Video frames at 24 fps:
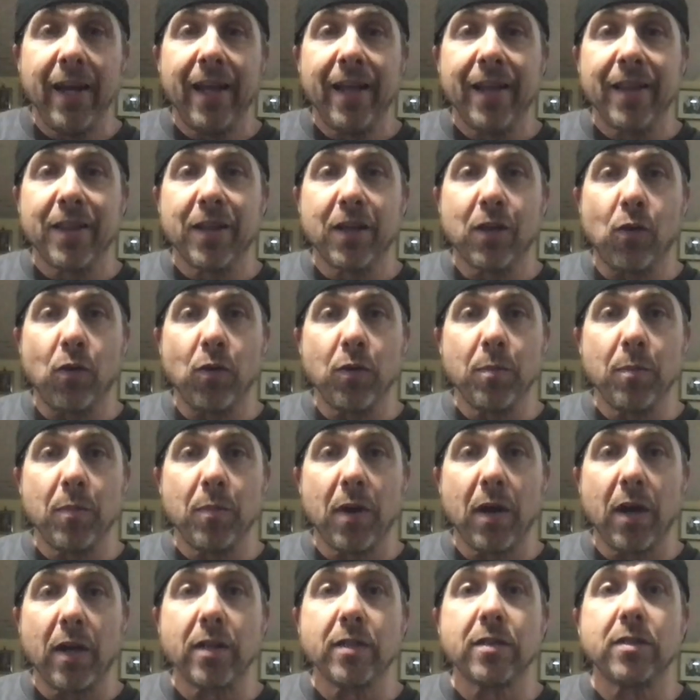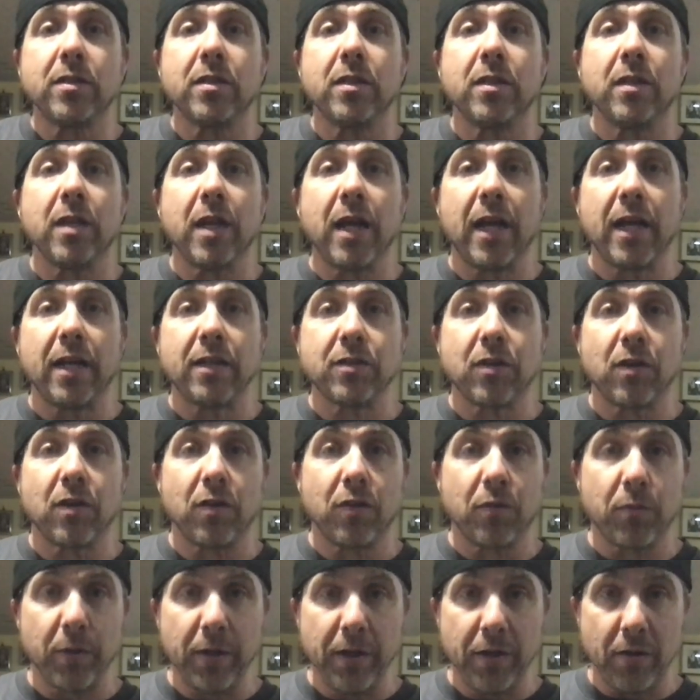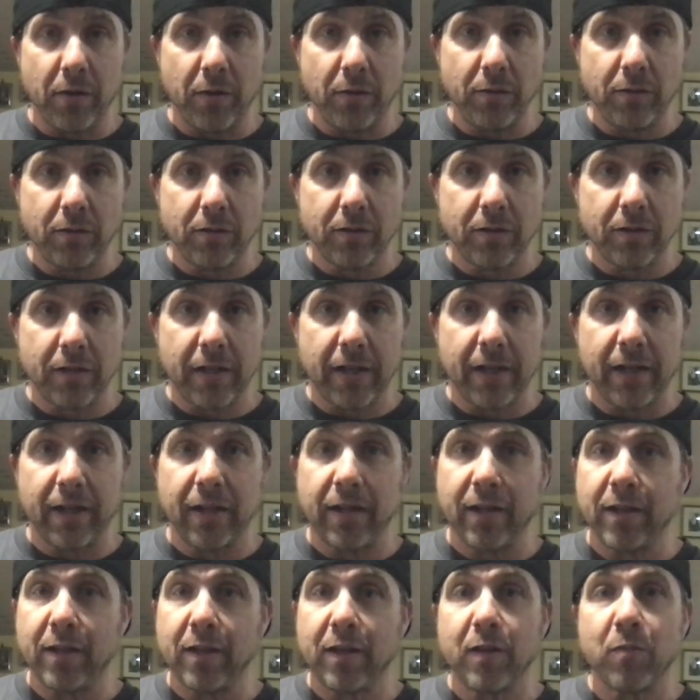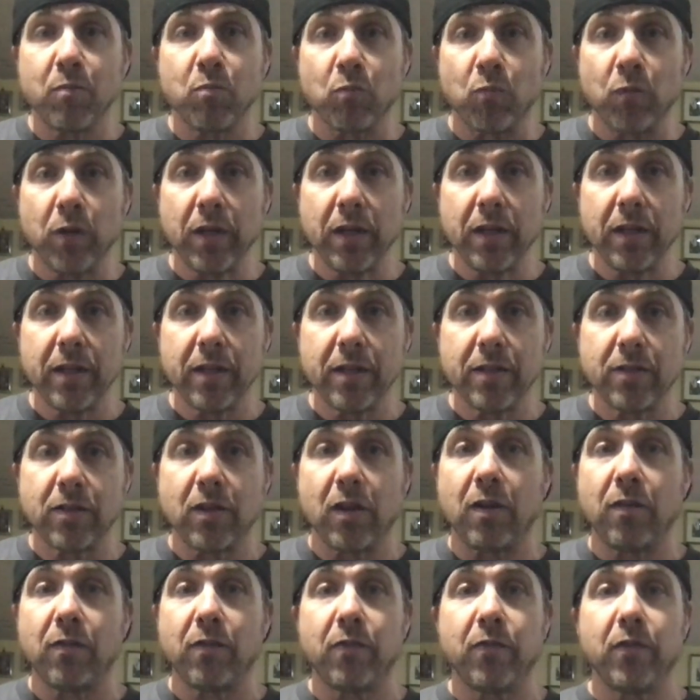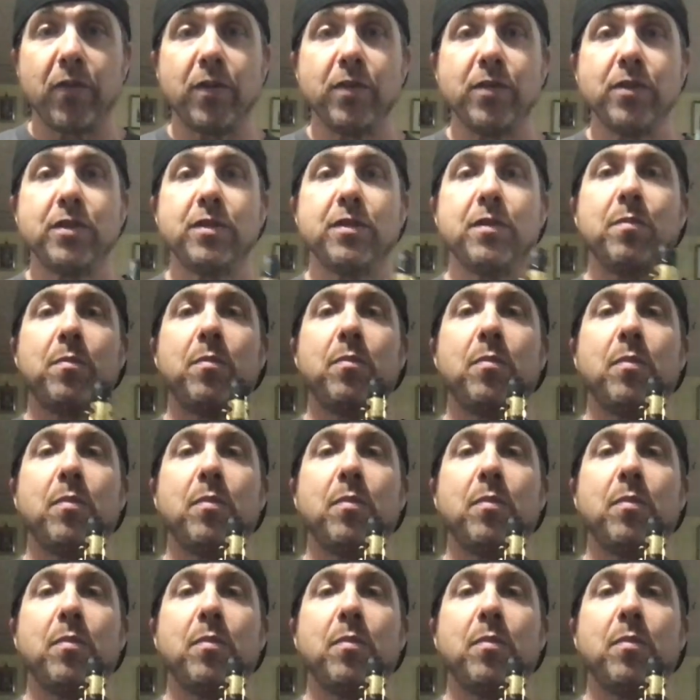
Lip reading: The golden box has our 3 notes and really is our first